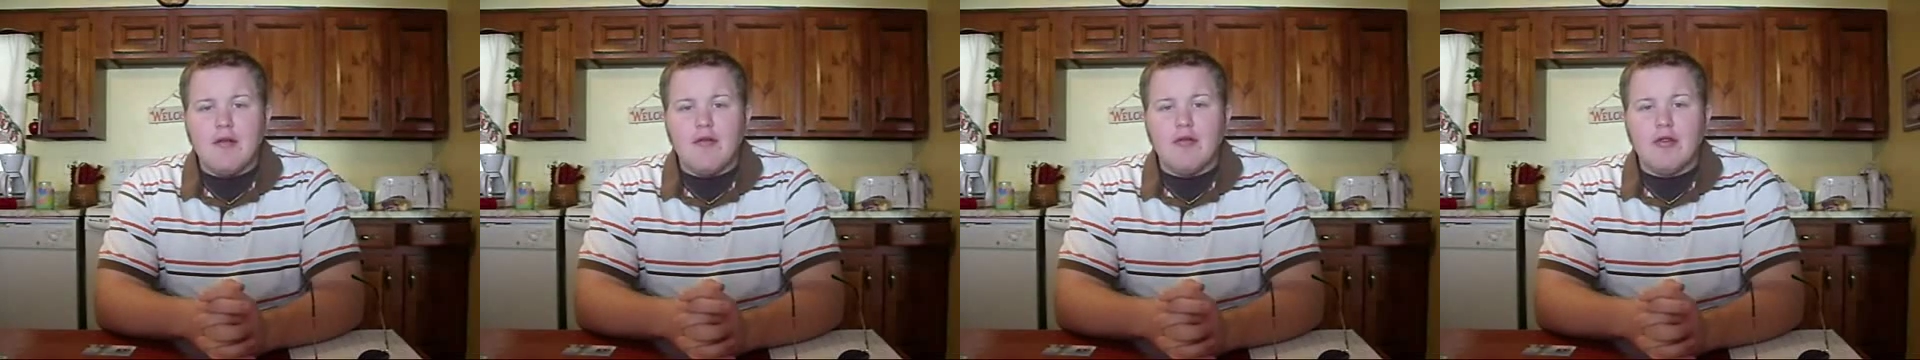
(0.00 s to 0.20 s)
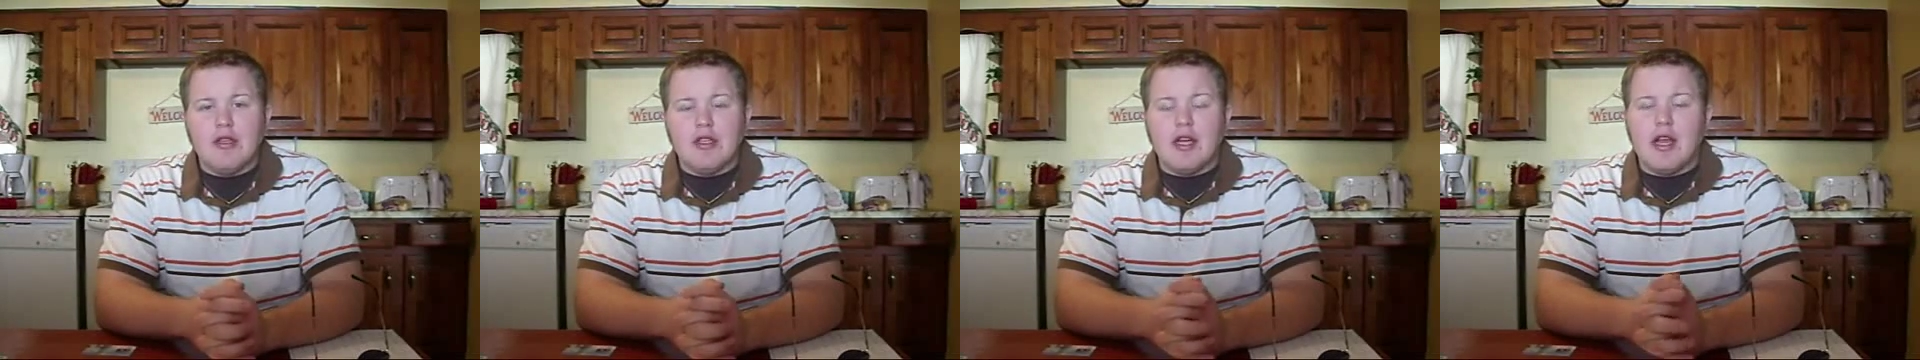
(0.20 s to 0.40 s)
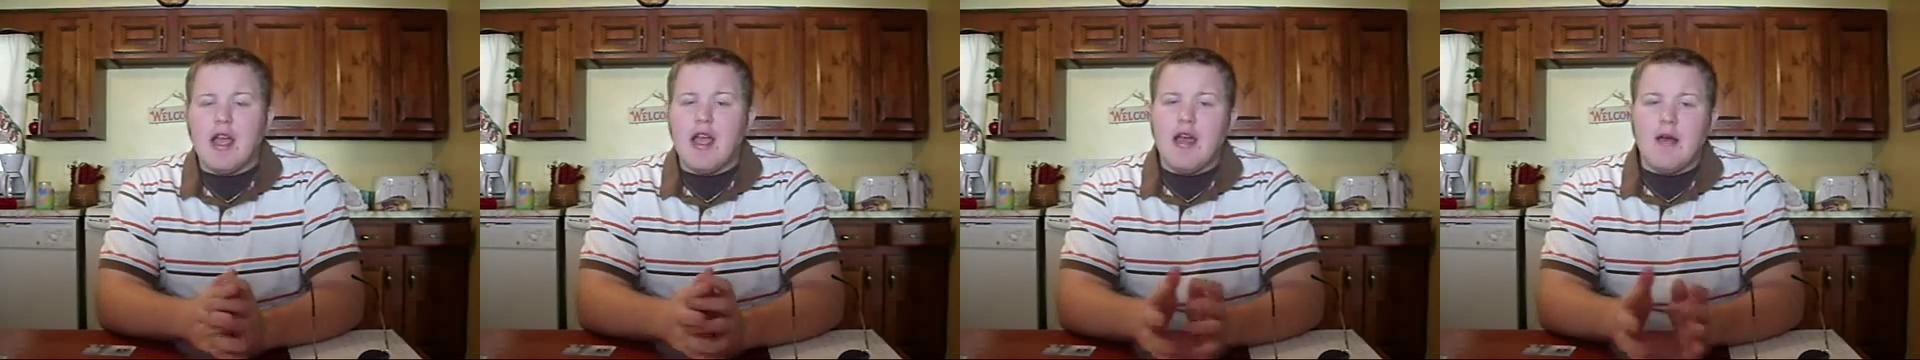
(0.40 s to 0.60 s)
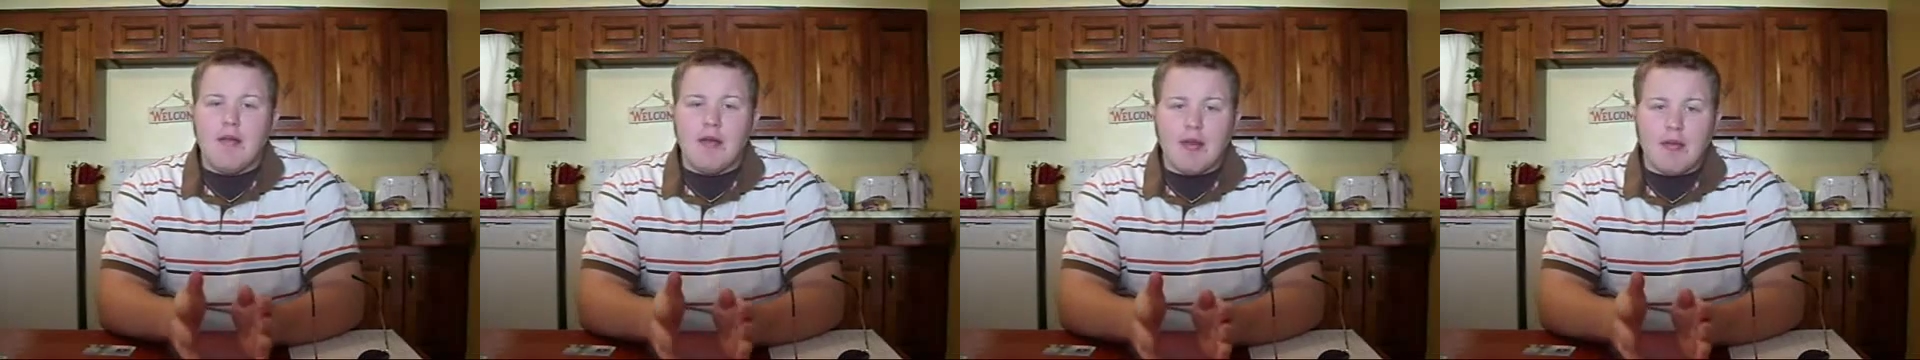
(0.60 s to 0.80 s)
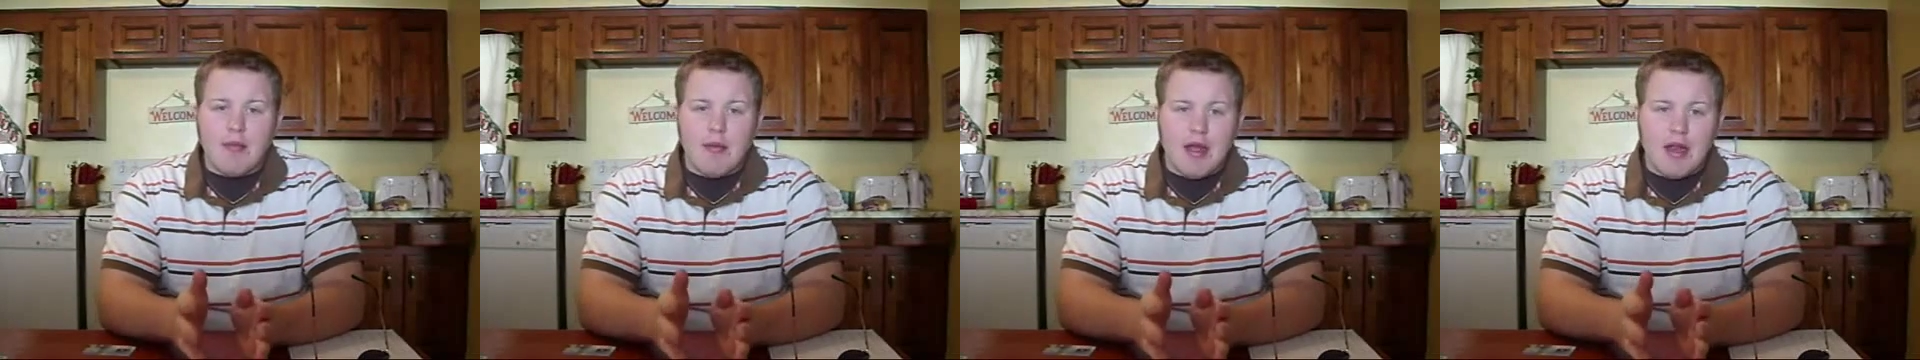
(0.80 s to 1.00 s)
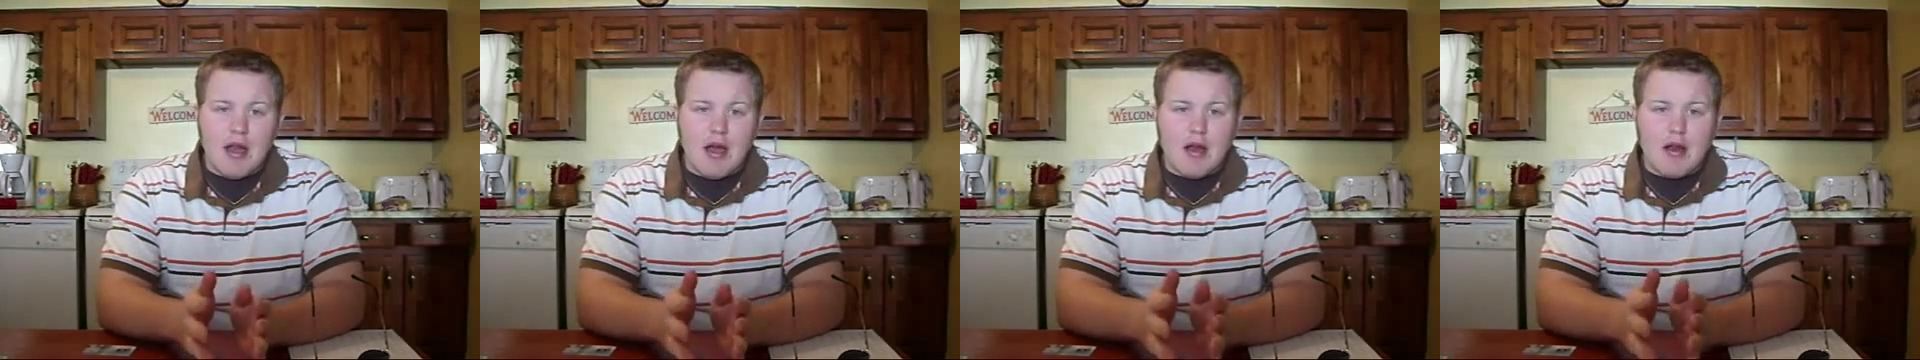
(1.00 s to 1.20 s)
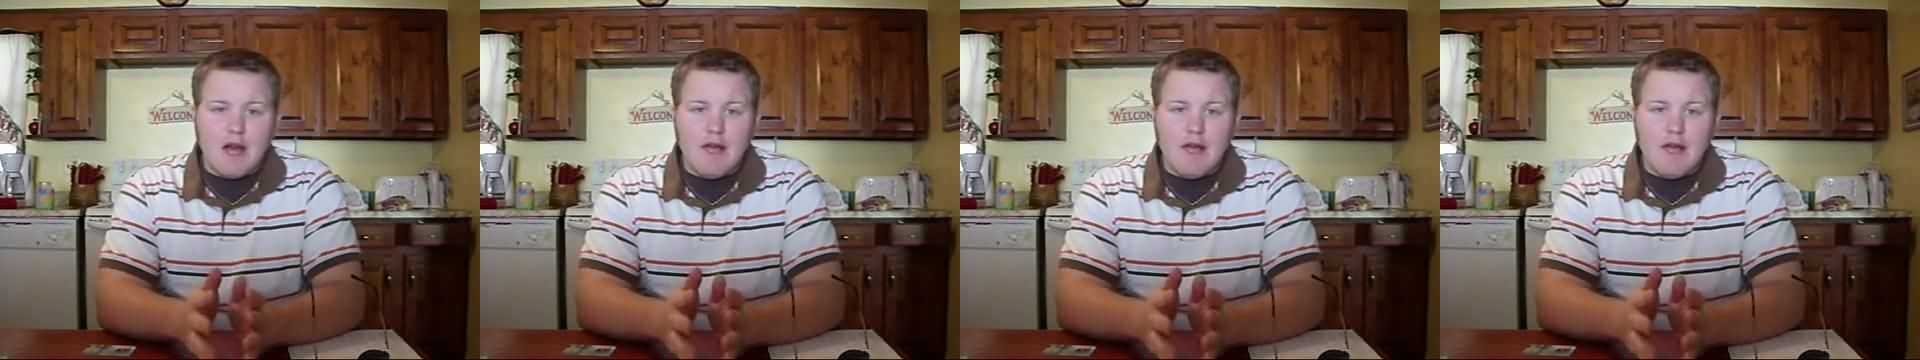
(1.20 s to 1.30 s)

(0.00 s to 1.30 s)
which ham is made out